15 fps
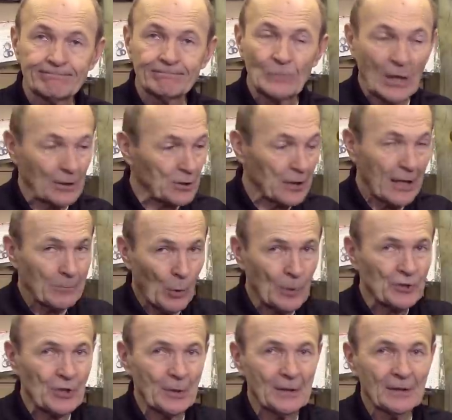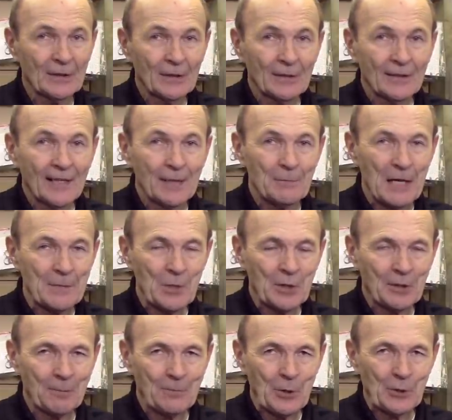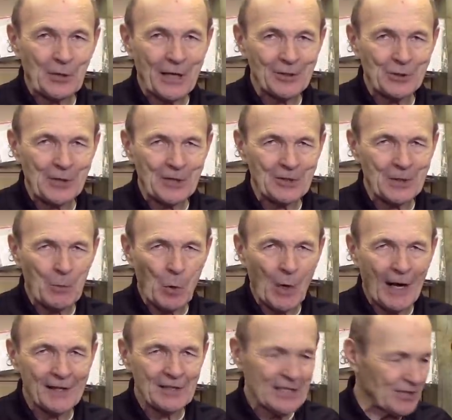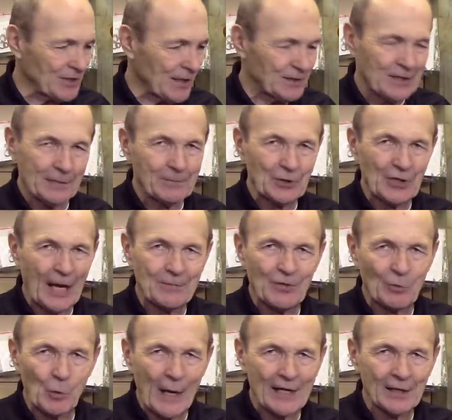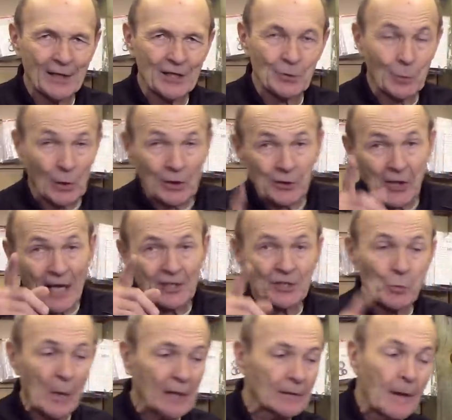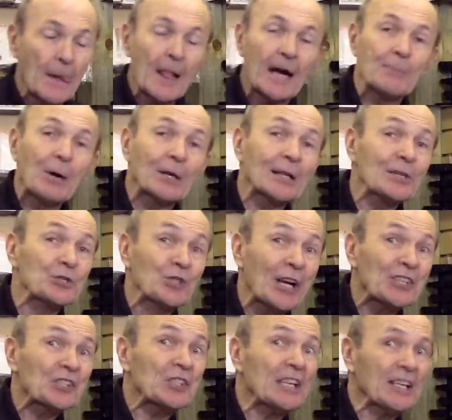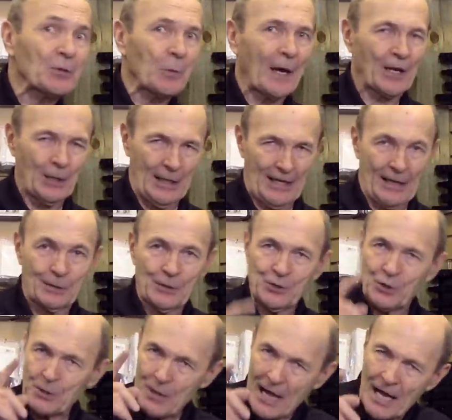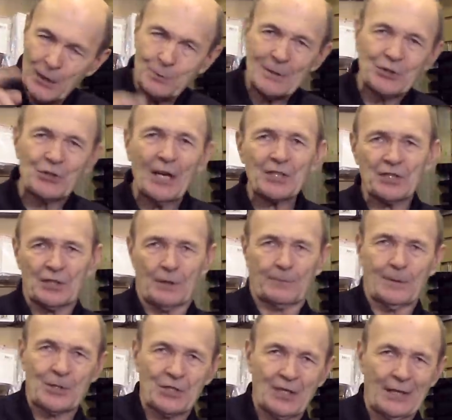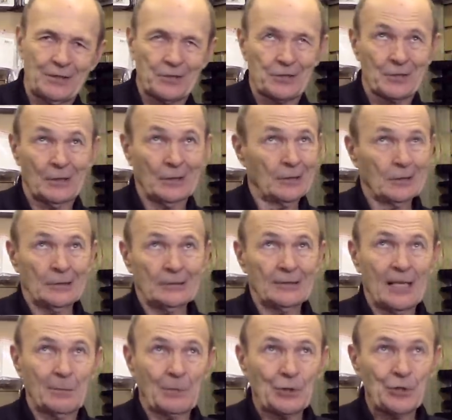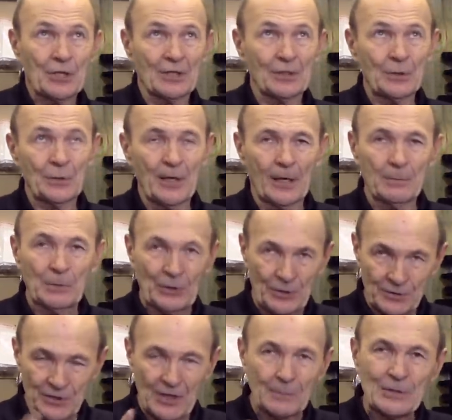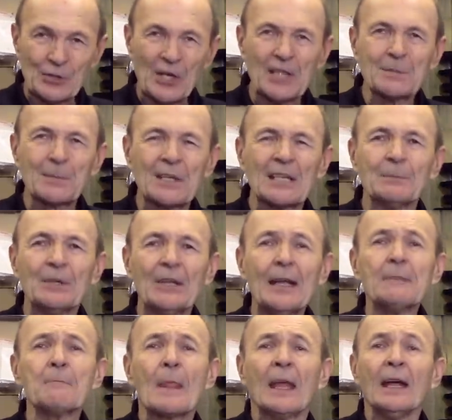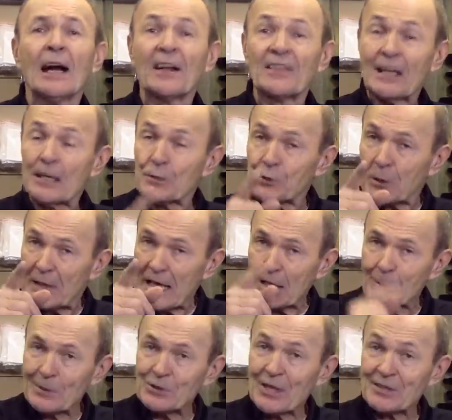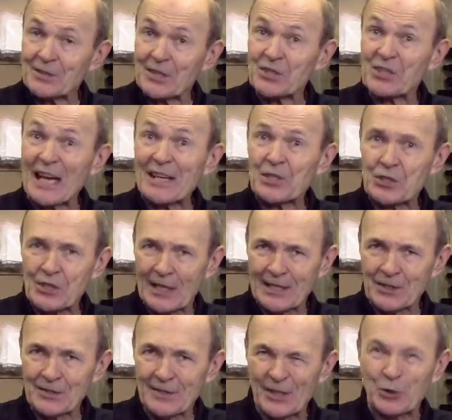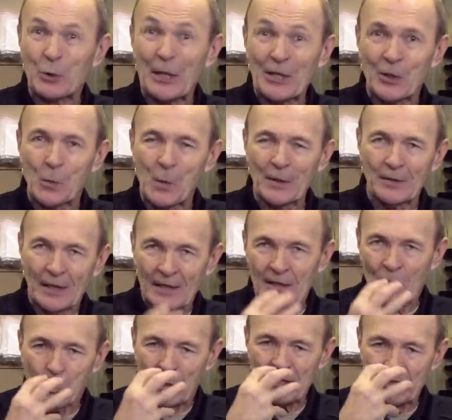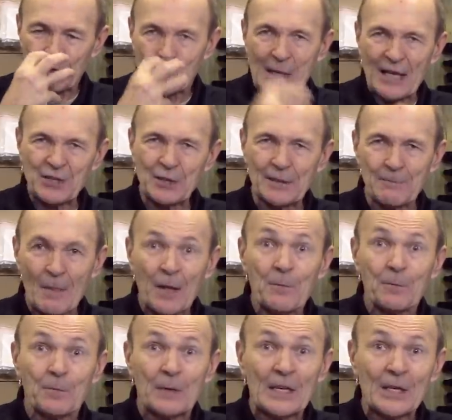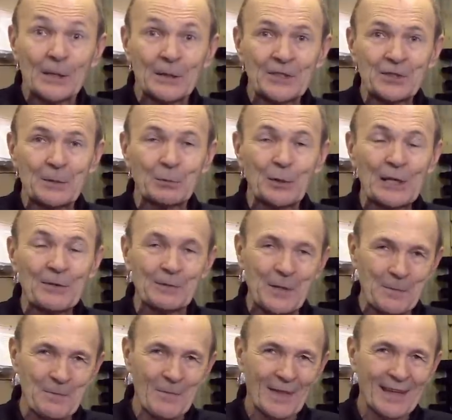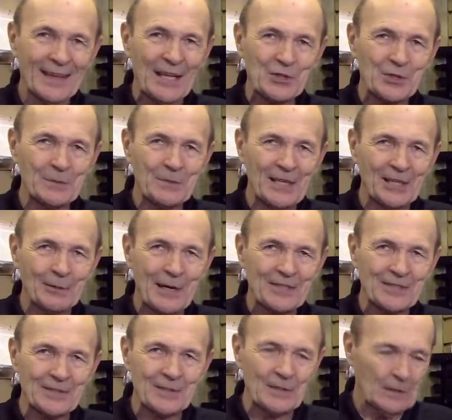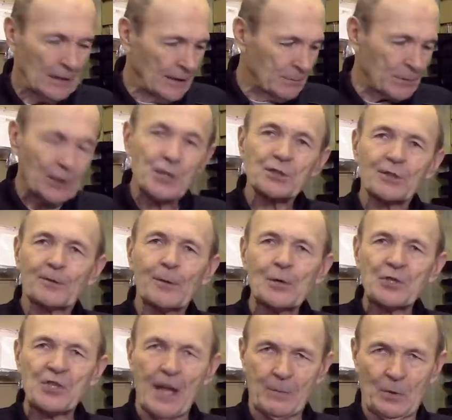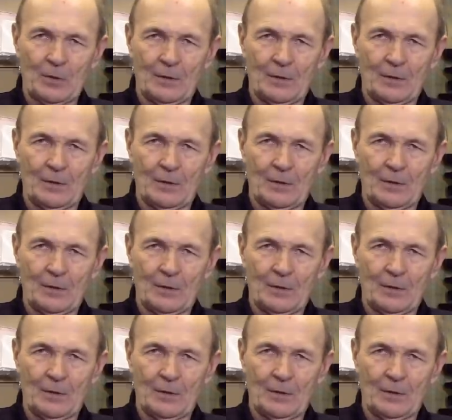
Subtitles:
Now there's a lot more to it, and maybe in the future I'll share some more ideas on different types of regulators. We're going to talk as well about adjusting regulators. I'm going to show you how to adjust the first stages. Not much you can do there, but there's some adjustment can be done. And then I'll show you how to adjust the second stage, the critical one, the one that you actually feel that you breathe from. That should be interesting too. But there's the first step.